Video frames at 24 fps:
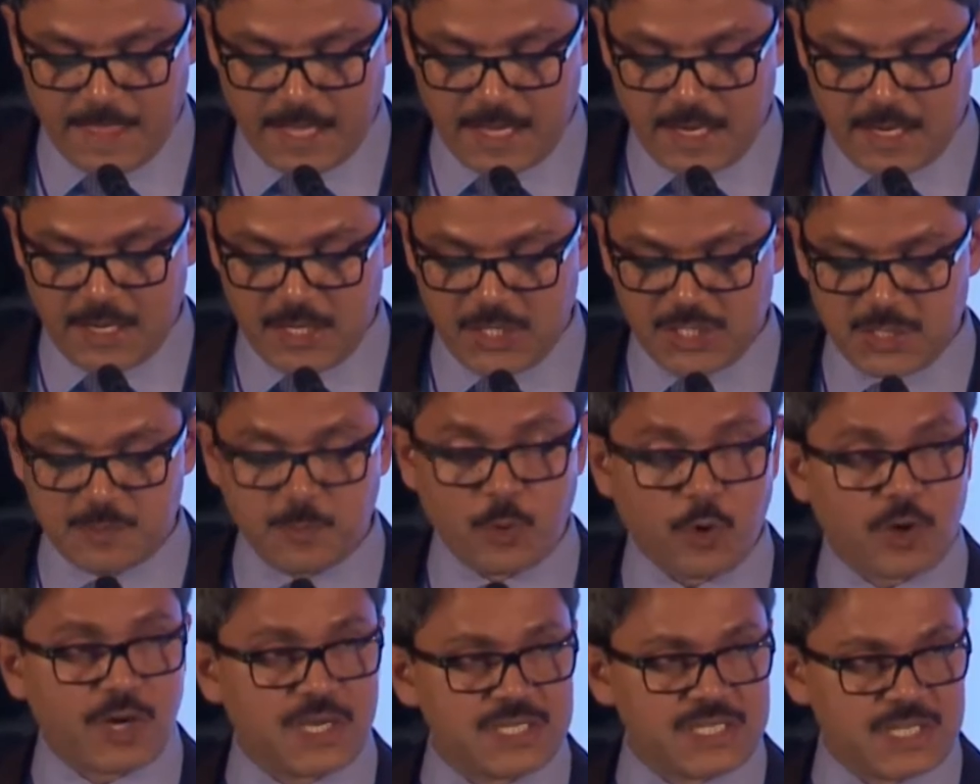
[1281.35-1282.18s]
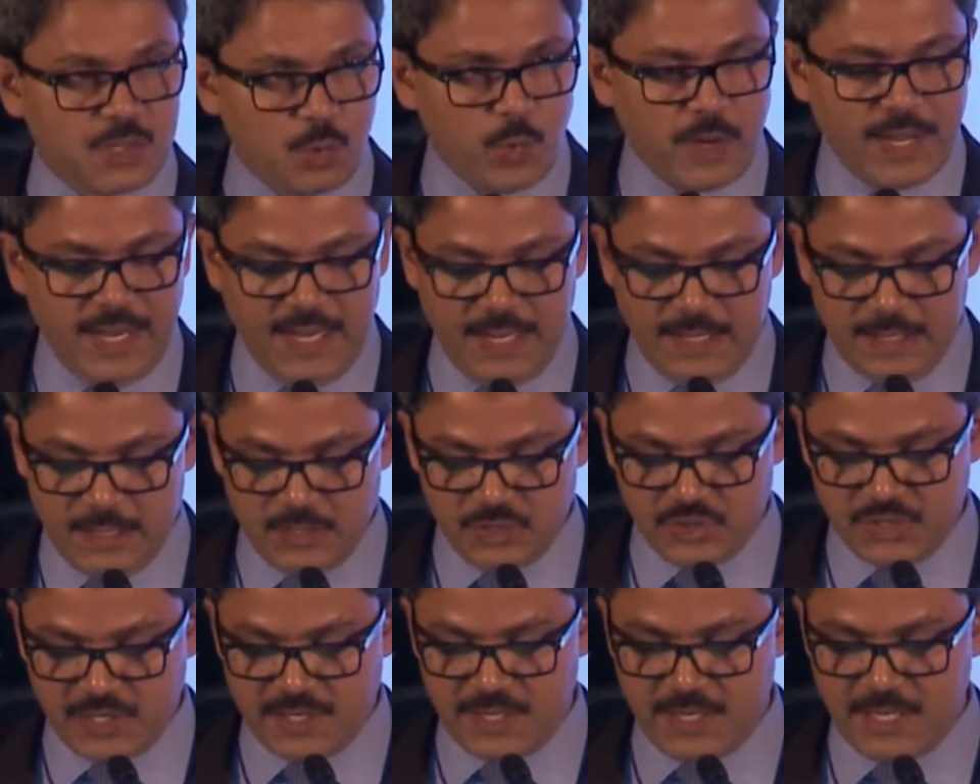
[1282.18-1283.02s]
Uh, it's progressing well,
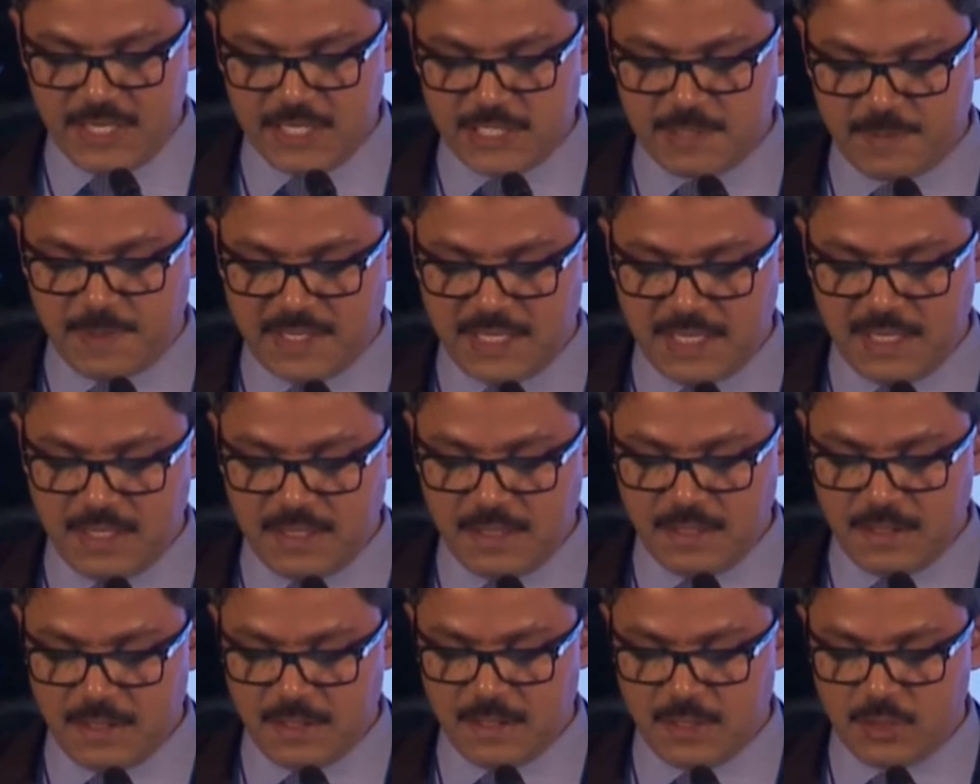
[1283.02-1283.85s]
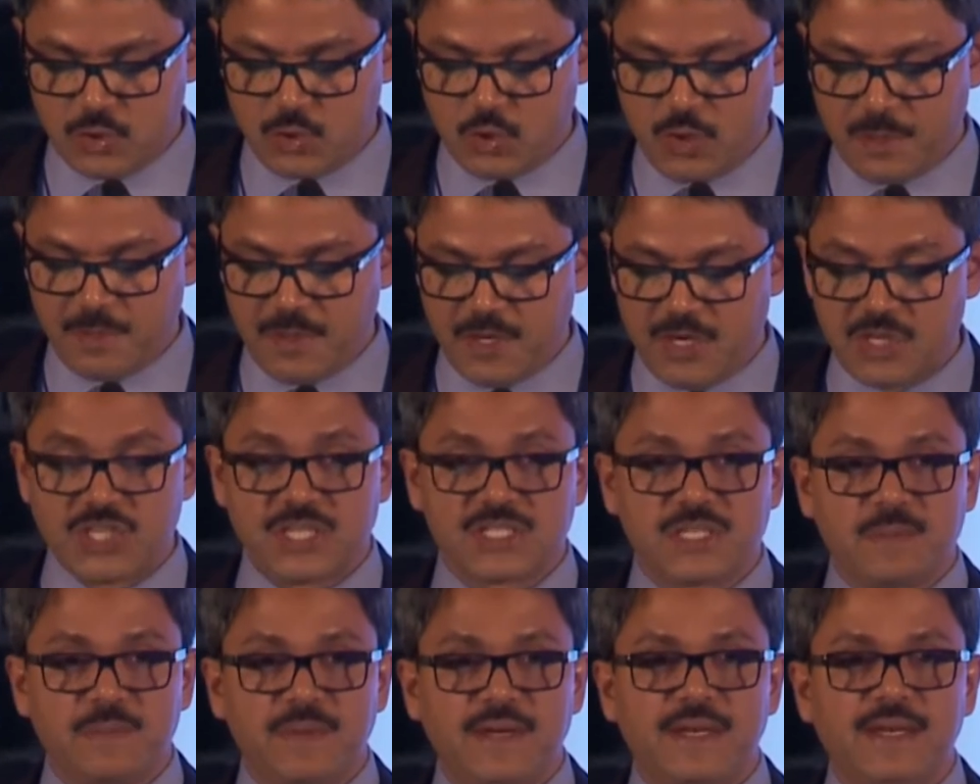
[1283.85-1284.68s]
generally speaking, to emerge
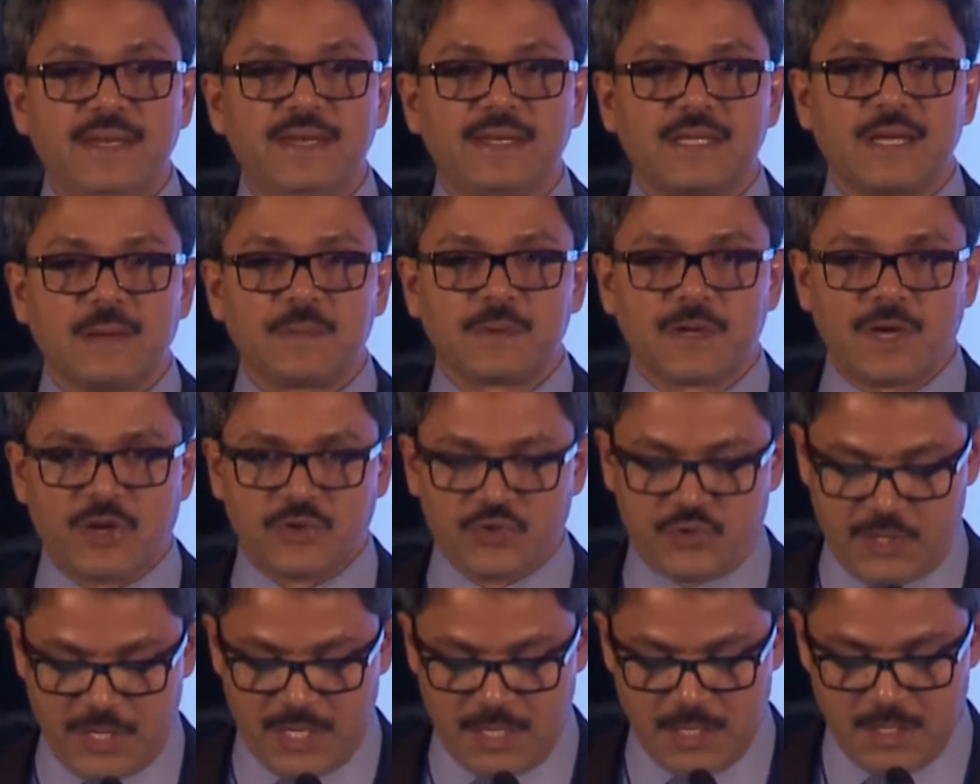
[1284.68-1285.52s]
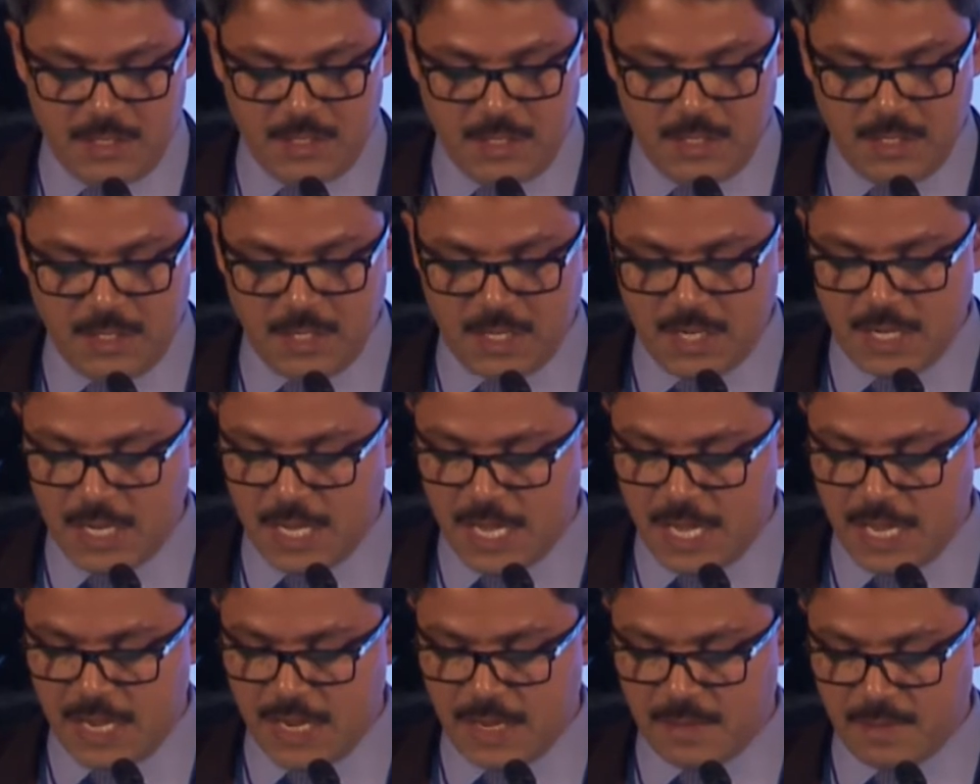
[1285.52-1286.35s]
as a middle-income country
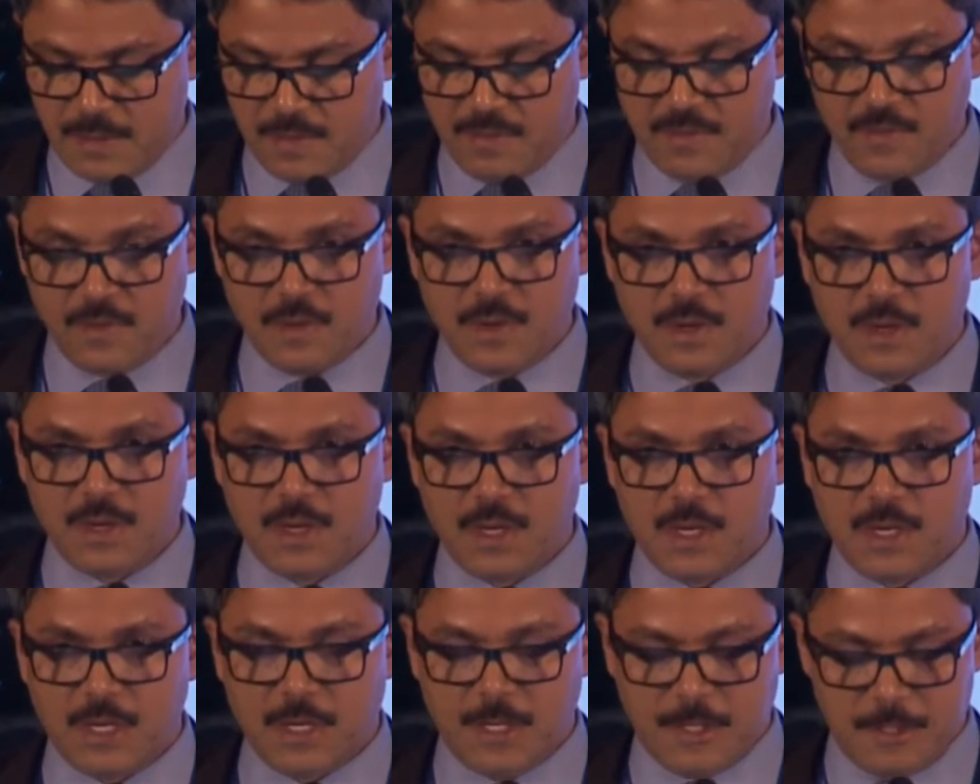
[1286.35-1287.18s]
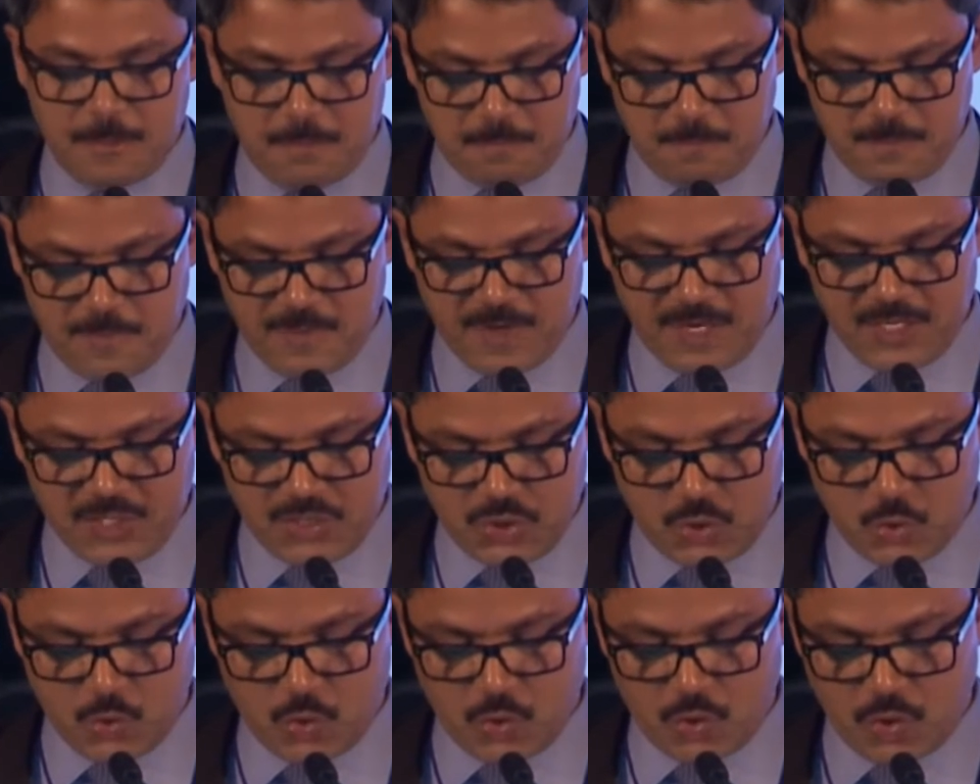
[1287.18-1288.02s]
uh, uh, very
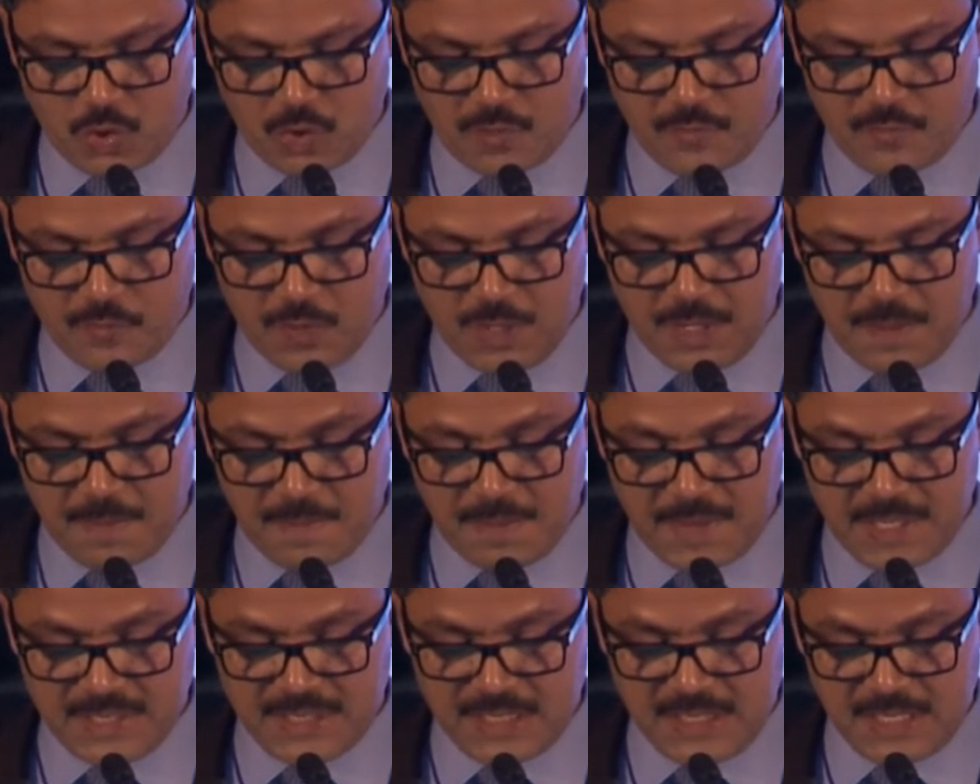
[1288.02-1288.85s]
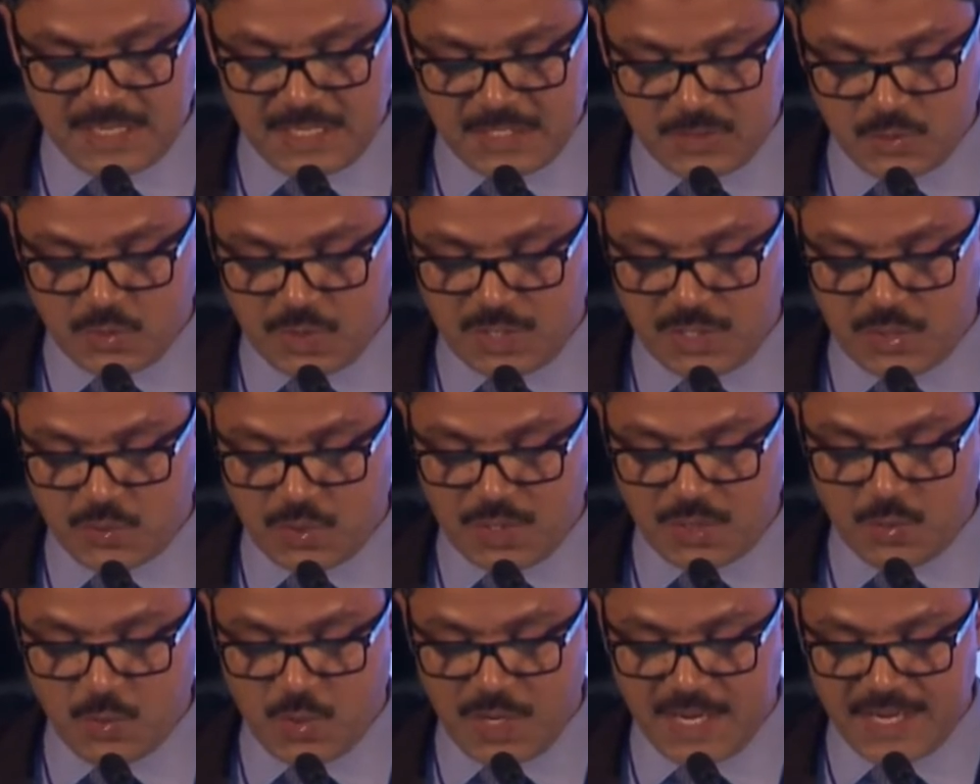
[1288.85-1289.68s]
soon, hopefully by the year twenty
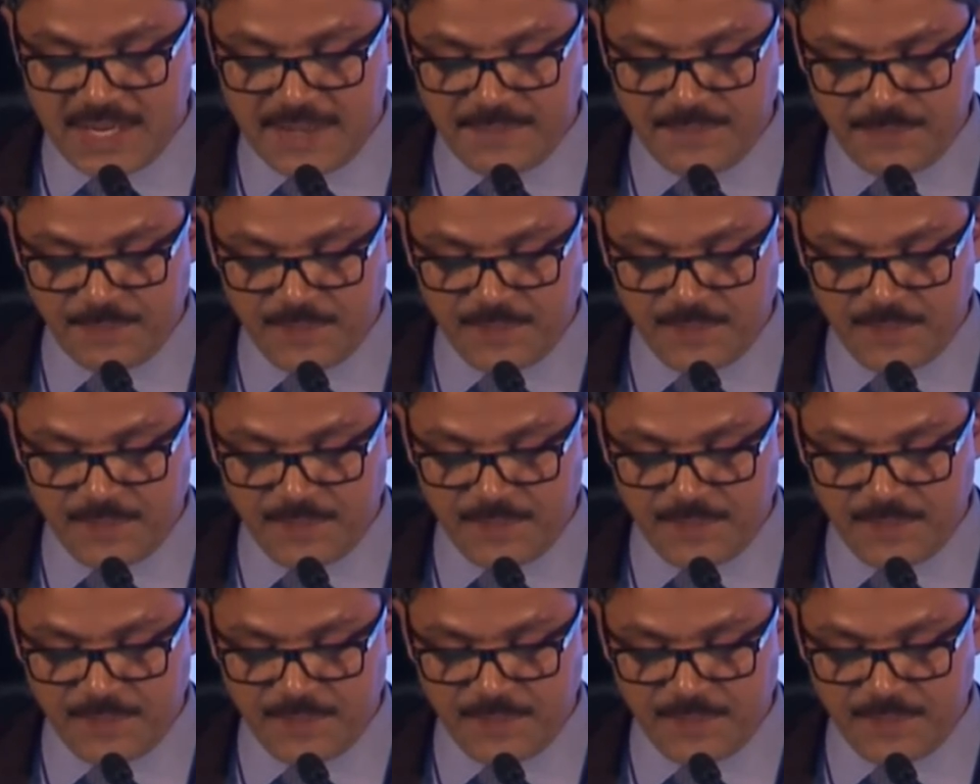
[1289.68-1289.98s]
twenty-one.